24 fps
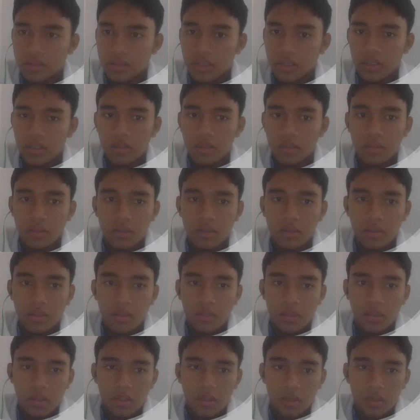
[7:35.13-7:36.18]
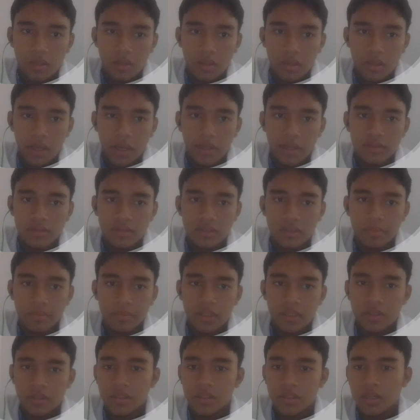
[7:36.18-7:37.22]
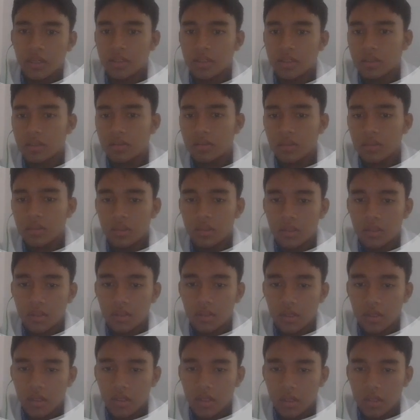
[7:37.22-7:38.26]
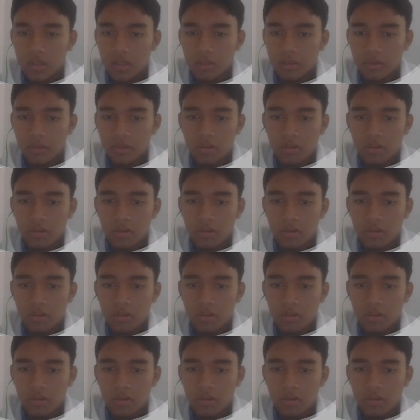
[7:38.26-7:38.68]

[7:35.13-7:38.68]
here, the assets manager icon, and now we're